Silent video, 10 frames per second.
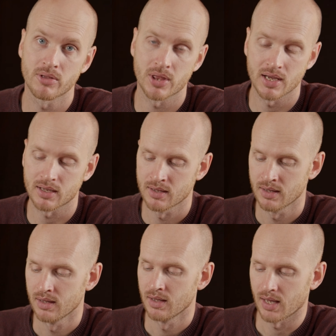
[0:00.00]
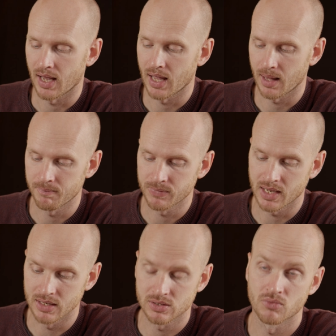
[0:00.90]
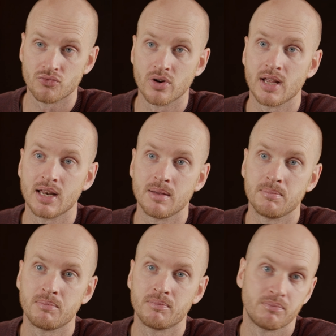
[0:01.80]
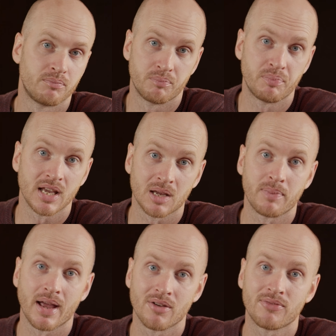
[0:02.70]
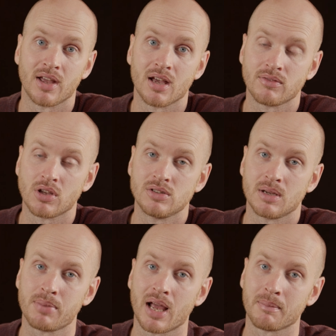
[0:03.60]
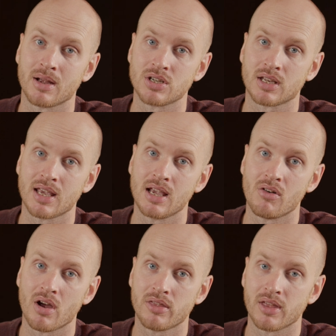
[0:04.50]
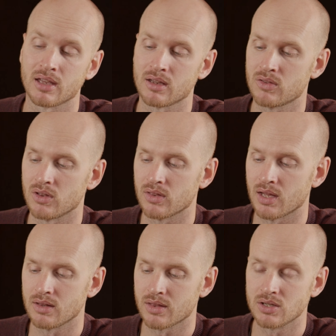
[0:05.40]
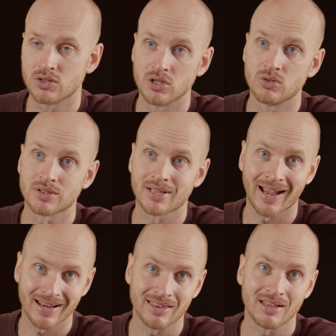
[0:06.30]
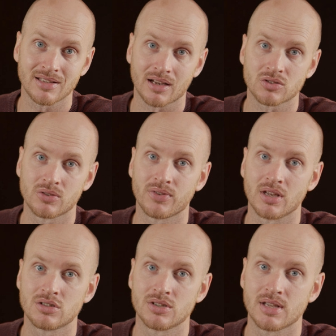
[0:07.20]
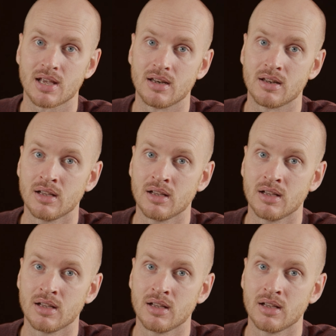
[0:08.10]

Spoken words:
thing. It's a really big benefit of using Blackmagic gear, I think, that they do just add these extra features in